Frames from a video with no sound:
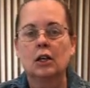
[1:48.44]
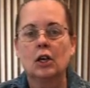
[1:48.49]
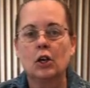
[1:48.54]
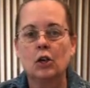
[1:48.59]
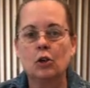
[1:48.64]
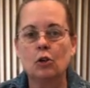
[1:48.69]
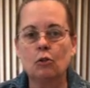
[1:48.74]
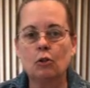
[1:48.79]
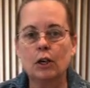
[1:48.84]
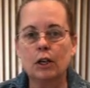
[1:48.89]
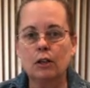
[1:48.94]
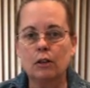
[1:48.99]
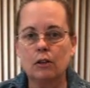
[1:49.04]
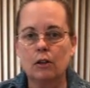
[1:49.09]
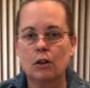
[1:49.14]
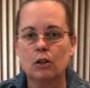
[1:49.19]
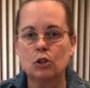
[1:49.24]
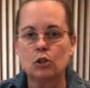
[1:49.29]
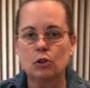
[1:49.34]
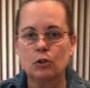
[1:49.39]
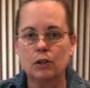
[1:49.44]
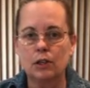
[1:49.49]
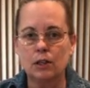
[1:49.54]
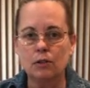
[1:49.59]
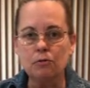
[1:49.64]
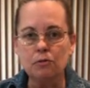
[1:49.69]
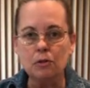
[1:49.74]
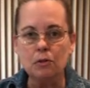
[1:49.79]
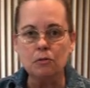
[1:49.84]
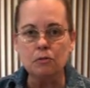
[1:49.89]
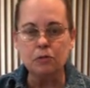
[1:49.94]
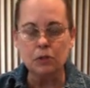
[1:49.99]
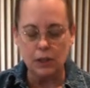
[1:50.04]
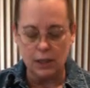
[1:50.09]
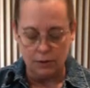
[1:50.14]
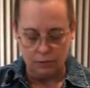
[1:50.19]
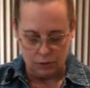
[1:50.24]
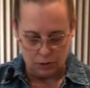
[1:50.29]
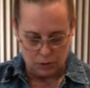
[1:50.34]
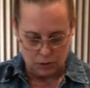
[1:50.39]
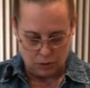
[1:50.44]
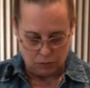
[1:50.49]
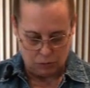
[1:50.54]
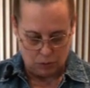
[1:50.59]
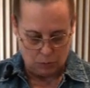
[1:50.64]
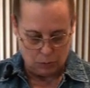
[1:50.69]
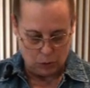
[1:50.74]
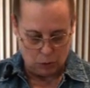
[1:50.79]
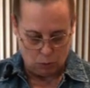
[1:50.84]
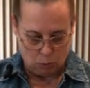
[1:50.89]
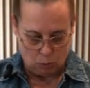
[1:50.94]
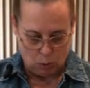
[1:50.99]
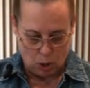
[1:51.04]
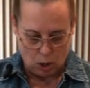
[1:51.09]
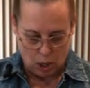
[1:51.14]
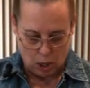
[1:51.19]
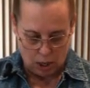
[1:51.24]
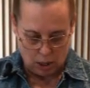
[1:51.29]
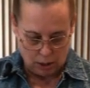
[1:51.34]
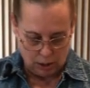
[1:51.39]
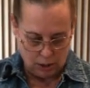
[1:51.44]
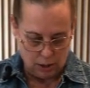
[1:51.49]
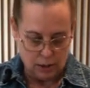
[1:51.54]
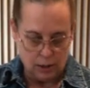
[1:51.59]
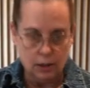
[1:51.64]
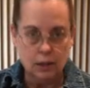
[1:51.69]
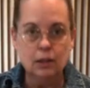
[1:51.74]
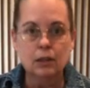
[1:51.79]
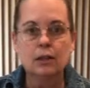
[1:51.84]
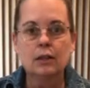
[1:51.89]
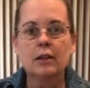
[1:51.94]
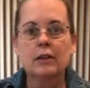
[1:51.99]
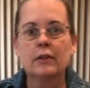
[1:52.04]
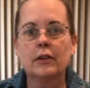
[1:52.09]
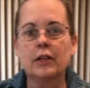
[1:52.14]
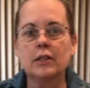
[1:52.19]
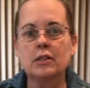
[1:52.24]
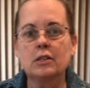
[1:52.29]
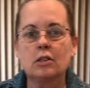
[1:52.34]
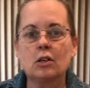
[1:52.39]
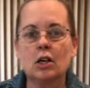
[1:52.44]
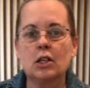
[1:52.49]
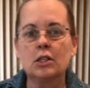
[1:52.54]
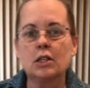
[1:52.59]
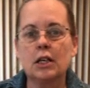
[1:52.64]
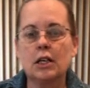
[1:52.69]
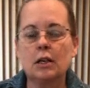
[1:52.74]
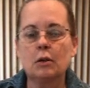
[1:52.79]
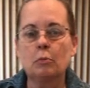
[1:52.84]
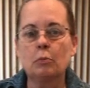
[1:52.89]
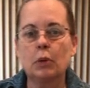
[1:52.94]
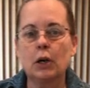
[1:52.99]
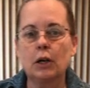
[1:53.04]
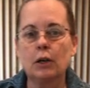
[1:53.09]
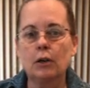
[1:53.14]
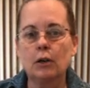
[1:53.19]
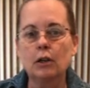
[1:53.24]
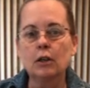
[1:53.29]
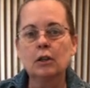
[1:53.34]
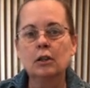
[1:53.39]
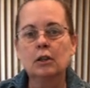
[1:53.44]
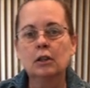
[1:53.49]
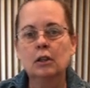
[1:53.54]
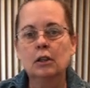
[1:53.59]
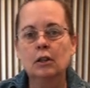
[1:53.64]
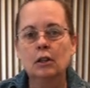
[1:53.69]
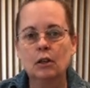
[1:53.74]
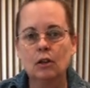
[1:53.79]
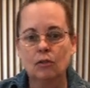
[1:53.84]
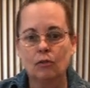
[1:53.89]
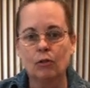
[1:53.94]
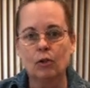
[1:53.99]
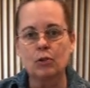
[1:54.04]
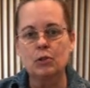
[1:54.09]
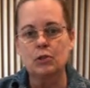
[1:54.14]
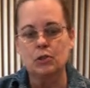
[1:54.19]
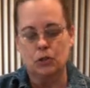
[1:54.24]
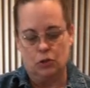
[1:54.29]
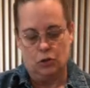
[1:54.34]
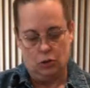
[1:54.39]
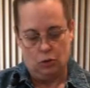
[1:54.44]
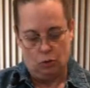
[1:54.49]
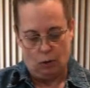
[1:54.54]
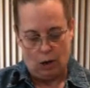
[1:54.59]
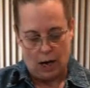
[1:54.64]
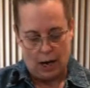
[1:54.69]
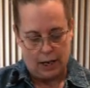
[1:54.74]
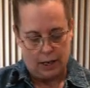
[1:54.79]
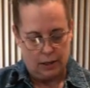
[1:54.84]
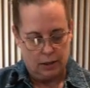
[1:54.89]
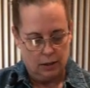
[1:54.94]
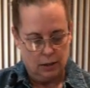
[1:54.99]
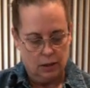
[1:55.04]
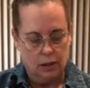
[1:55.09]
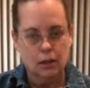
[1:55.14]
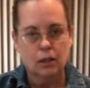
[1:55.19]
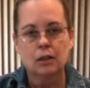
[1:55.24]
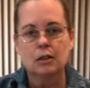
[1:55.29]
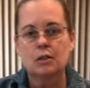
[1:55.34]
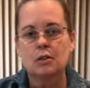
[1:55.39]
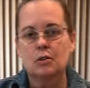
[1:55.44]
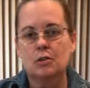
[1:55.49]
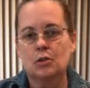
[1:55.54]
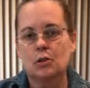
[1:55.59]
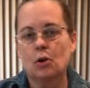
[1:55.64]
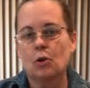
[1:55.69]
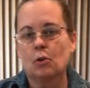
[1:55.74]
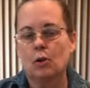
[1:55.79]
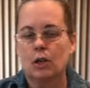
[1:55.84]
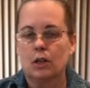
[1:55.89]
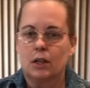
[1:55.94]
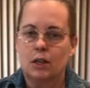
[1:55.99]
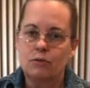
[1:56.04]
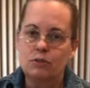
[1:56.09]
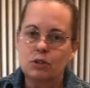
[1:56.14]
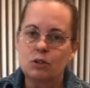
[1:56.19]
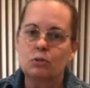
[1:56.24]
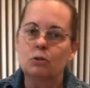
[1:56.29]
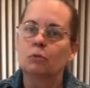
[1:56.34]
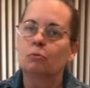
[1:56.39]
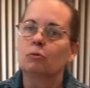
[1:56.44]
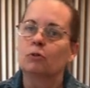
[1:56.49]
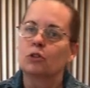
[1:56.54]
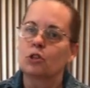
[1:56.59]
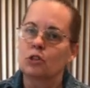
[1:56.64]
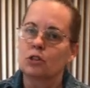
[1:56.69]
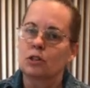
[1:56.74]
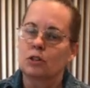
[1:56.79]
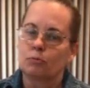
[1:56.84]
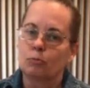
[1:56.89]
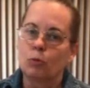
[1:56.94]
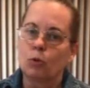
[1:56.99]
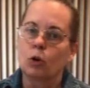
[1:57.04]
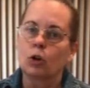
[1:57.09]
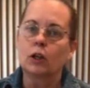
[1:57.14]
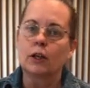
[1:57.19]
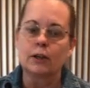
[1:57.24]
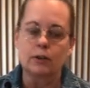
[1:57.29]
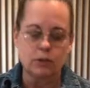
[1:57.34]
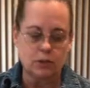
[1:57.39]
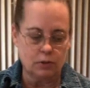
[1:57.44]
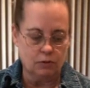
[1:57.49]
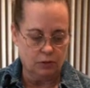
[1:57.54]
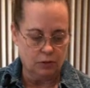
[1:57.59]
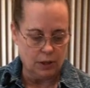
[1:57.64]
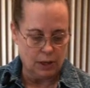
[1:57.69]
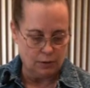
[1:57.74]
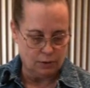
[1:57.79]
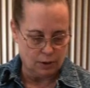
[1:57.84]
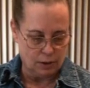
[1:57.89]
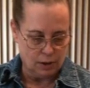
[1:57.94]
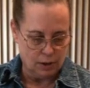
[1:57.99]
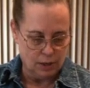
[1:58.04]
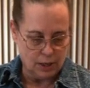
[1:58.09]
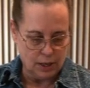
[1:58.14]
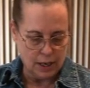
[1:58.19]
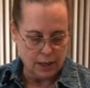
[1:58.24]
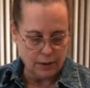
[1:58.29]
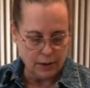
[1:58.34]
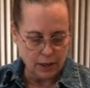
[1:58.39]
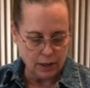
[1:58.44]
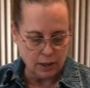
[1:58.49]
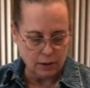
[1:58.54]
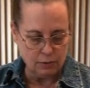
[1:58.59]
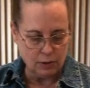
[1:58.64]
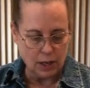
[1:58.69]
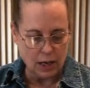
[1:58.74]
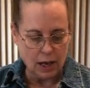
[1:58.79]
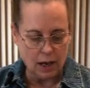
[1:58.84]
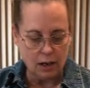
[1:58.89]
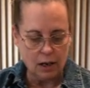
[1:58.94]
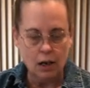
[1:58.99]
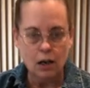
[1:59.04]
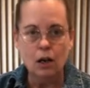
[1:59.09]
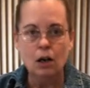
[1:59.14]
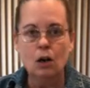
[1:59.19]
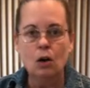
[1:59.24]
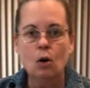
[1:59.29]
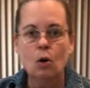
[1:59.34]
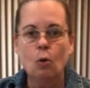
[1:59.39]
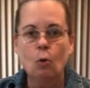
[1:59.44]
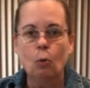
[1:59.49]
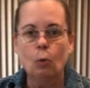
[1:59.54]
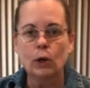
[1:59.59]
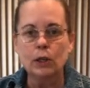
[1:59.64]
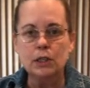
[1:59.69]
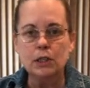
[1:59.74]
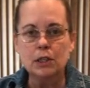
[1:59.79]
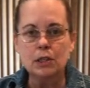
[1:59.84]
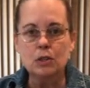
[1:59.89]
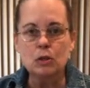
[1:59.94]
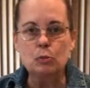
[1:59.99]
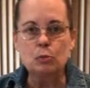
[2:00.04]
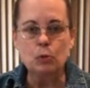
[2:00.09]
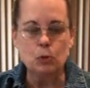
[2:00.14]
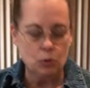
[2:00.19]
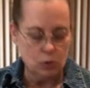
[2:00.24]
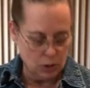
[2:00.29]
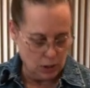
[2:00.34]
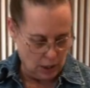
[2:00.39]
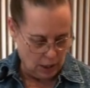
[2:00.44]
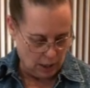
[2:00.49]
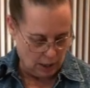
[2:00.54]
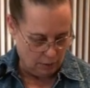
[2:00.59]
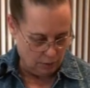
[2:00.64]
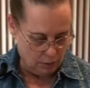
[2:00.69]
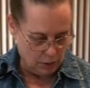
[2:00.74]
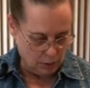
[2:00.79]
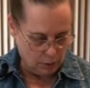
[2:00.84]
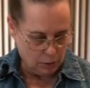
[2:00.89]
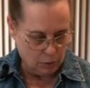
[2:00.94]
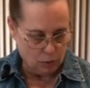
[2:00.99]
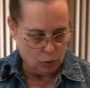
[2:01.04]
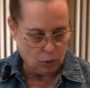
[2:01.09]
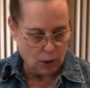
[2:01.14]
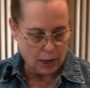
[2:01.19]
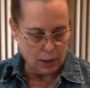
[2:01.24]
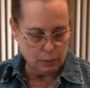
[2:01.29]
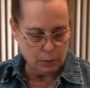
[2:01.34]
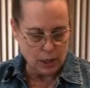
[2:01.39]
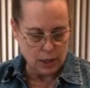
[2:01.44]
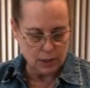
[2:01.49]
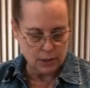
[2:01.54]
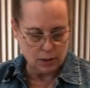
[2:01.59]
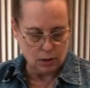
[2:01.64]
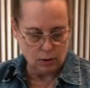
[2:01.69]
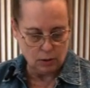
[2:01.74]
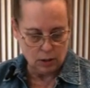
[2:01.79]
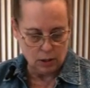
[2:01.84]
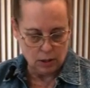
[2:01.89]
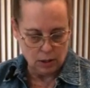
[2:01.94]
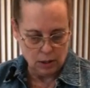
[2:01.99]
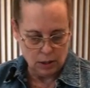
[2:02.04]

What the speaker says: You'll get different flavors from the raw that's sauteed in butter versus the dried. So it gives you just more layers of flavor. And then I've got 1 teaspoon of dried basil,